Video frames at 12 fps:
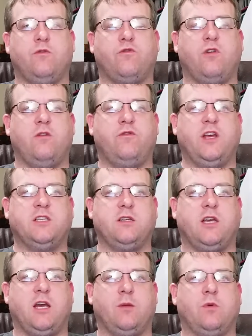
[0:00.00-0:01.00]
front-facing
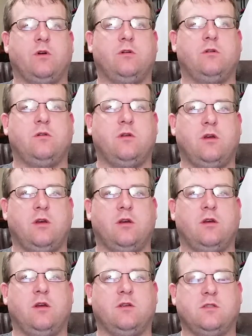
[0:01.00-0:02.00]
camera,
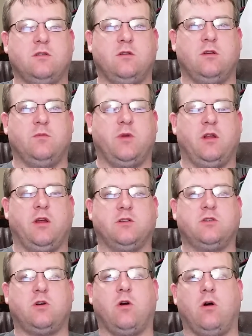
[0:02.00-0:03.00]
as everybody
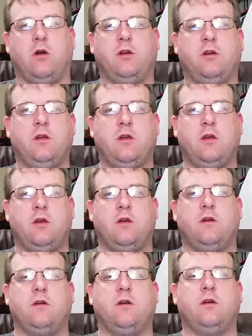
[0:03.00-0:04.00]
likes to call it,
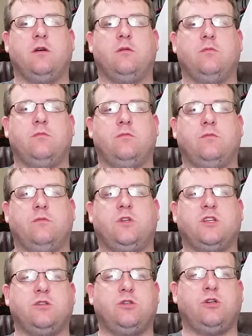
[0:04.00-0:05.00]

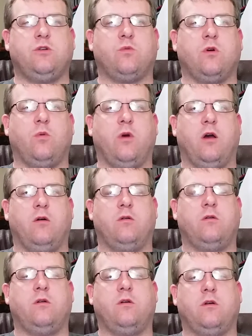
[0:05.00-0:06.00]
doesn't shoot real well.
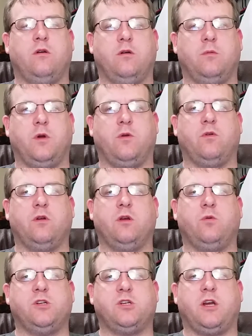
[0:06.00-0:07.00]
I really
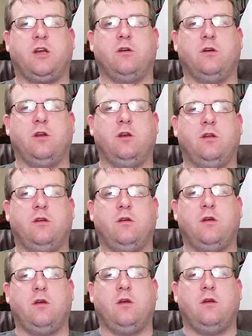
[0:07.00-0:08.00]
wish I could
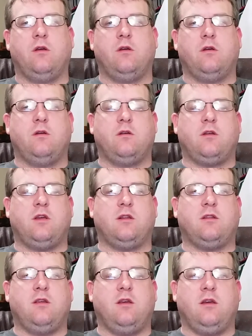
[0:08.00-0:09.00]

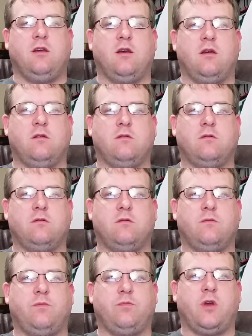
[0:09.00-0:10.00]
get the
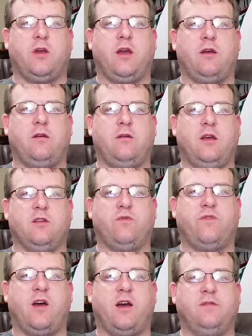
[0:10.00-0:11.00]
my
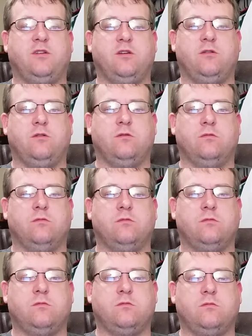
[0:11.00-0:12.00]
S5 to
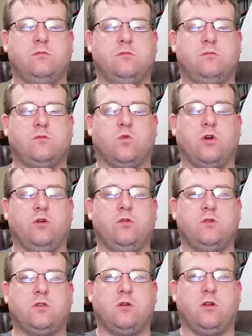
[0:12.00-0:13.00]

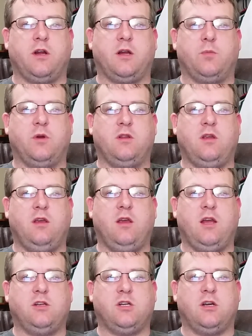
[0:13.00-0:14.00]
root so that I could put the
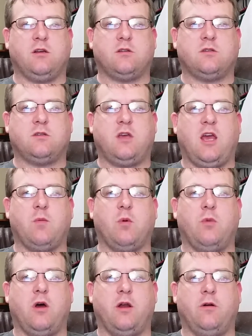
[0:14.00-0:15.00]
HX camera
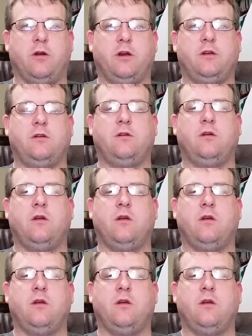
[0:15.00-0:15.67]
mod on it.